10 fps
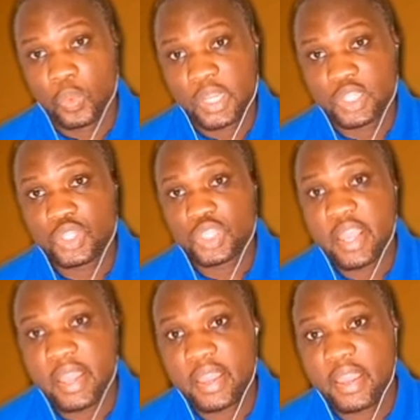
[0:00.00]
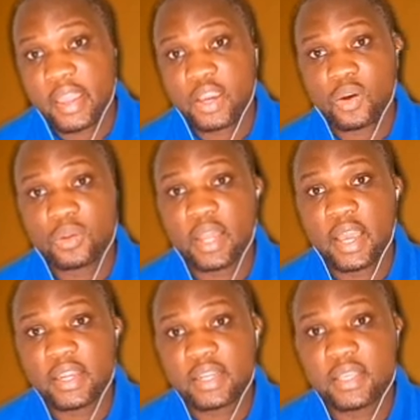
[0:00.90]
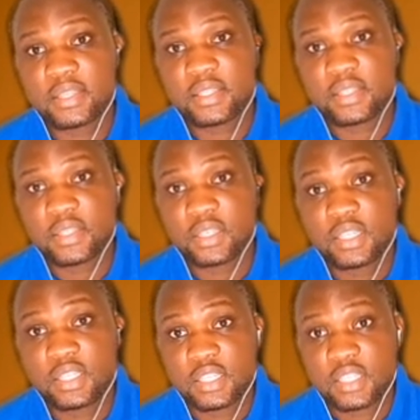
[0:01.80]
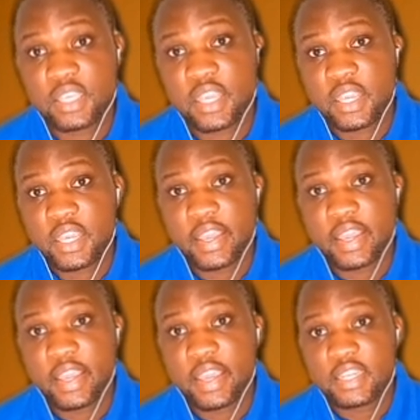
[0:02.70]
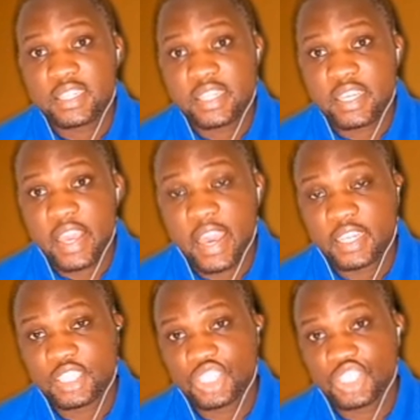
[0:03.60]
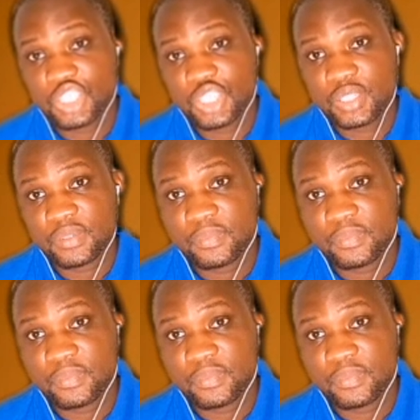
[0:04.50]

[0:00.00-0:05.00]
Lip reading: When you see a chord like this, C, D, and G,